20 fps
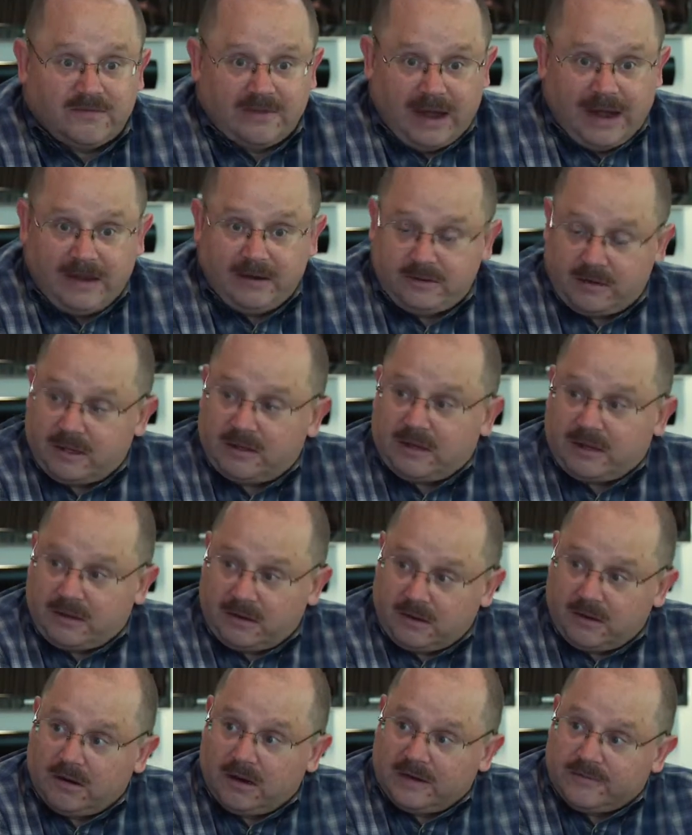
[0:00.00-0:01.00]
value that they
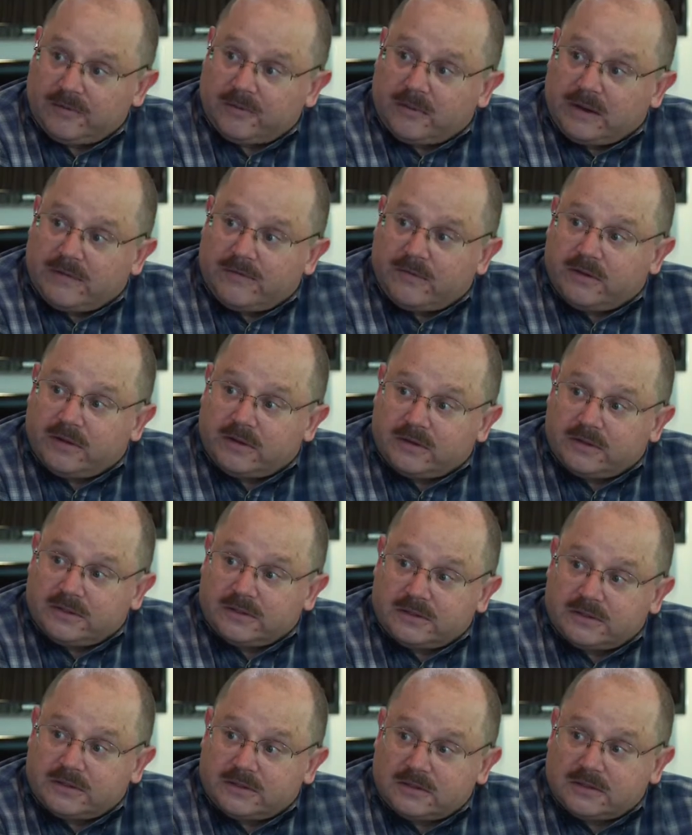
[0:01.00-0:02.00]
deliver, we feel,
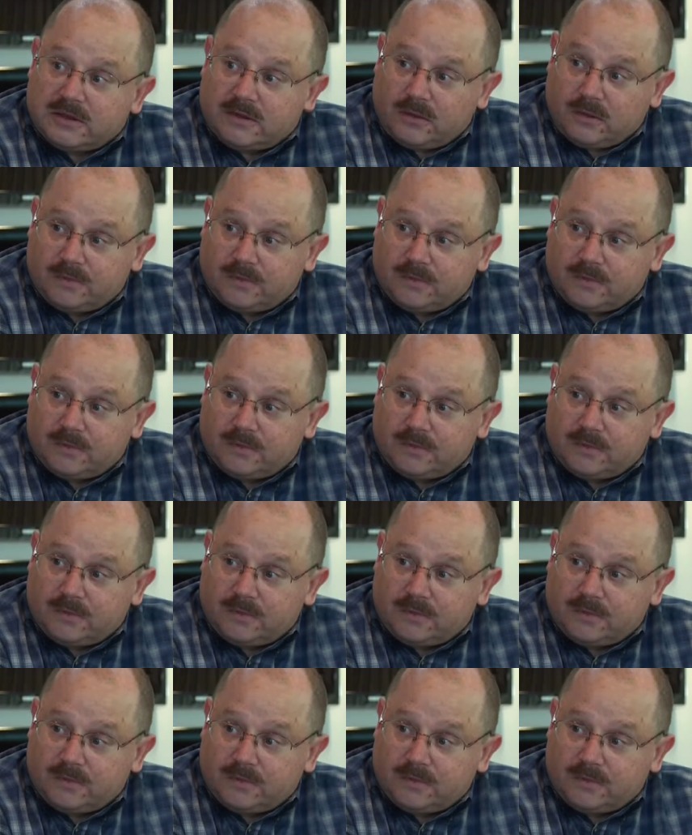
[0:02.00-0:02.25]
is